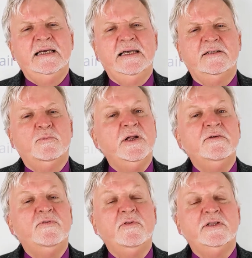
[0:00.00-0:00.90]
It's
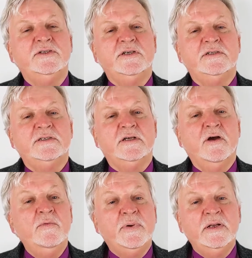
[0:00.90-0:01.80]
wonderful that churches are
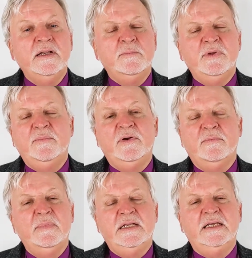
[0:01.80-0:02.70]
open and people
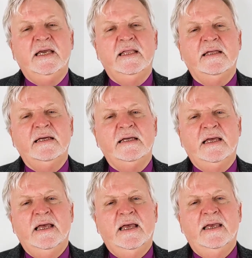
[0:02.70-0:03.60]
can meet together.
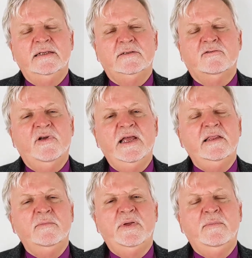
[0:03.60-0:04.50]
It's great
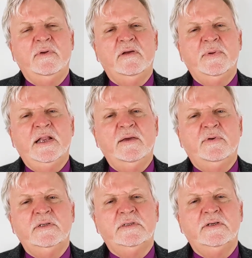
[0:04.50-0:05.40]
that people have been
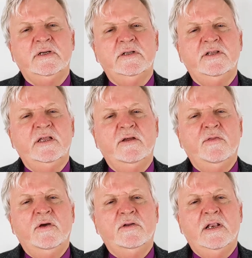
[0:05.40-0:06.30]
able to continue
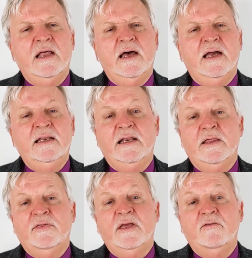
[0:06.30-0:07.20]
the online. And I
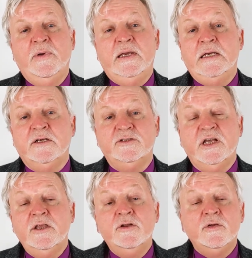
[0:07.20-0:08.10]
think if we can
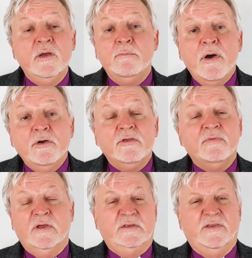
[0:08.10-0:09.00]
continue doing both of
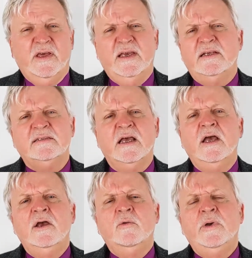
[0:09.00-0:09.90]
those things,
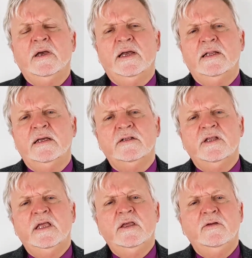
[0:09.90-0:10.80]
we are going to
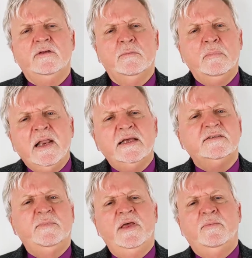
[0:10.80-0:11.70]
continue to
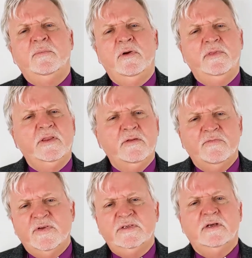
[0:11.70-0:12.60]
bless people both in the
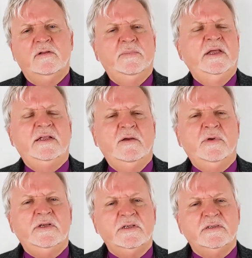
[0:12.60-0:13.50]
physical meeting,
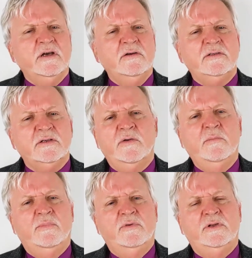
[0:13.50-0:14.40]
which is so, so
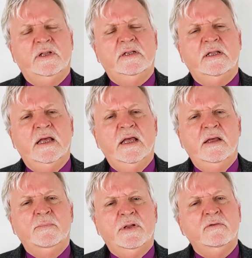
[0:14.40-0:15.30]
important,
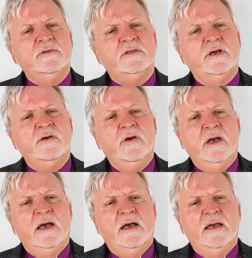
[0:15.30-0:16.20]
but also
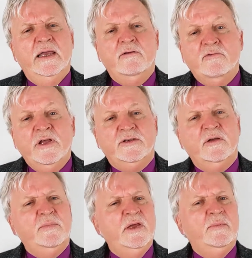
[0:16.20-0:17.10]
in
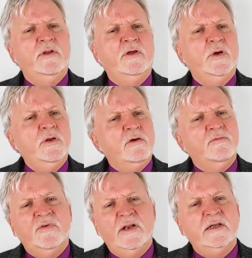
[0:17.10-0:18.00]
reaching people who are not
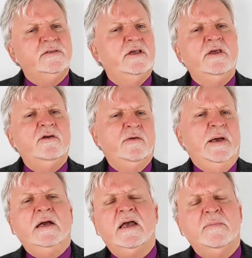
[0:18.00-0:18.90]
feeling secure
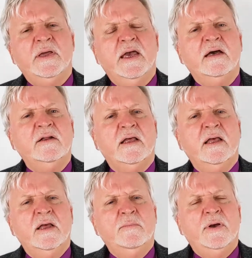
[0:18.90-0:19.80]
about coming out,
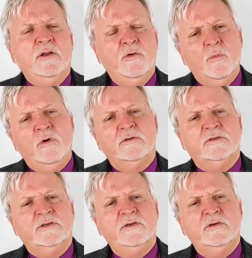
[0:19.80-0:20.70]
but who want
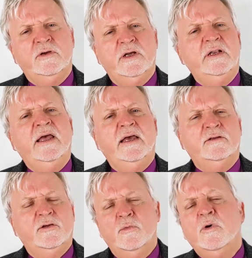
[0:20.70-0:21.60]
to connect,
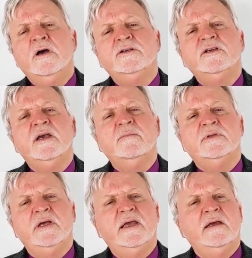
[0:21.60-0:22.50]
to worship,
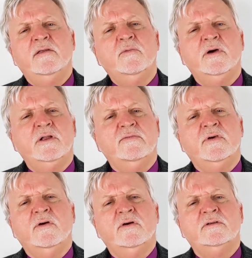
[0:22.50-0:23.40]
to hear the word of
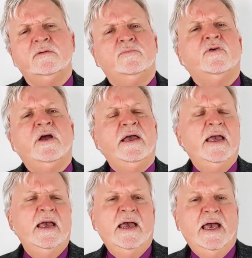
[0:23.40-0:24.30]
God, to pray,
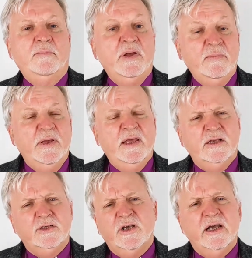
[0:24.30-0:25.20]
and maybe
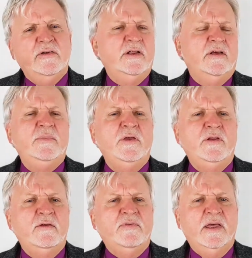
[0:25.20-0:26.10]
share in
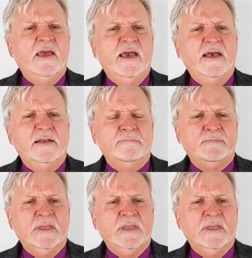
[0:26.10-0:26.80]
communion if they can.